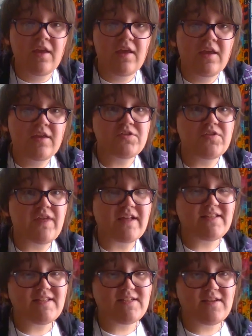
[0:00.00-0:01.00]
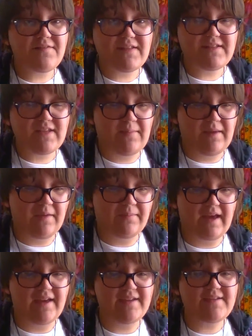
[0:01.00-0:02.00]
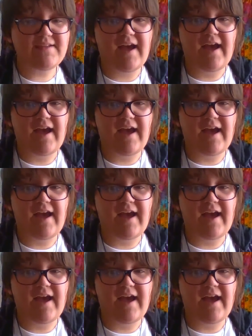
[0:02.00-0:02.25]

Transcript: So that's the stuff that's coming up, guys.